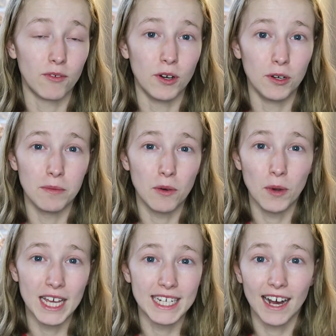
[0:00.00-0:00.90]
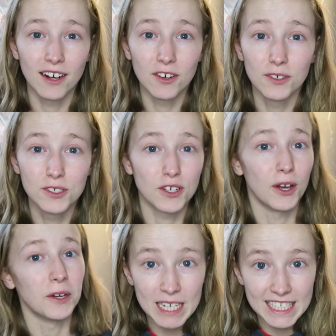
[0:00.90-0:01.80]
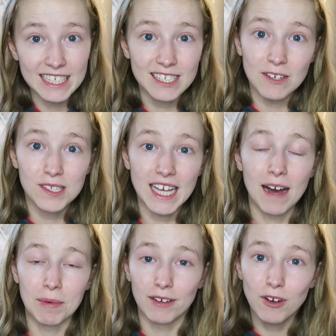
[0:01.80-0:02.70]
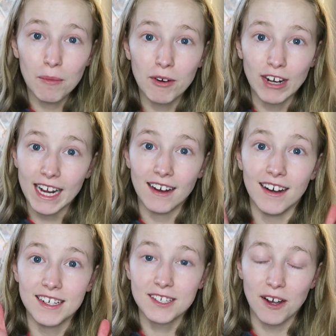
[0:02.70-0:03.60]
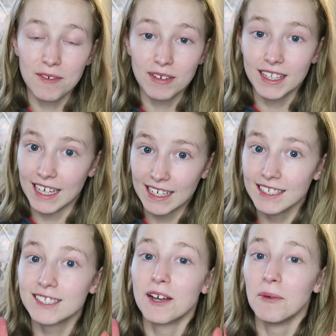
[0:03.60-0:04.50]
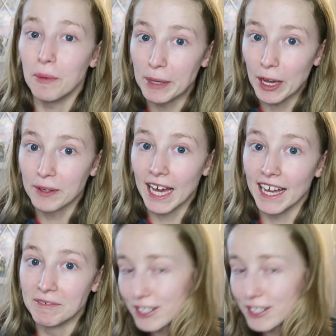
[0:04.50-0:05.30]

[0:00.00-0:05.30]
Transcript: room at a weird angle so please excuse that but I've got my ring light so hopefully things will be okay.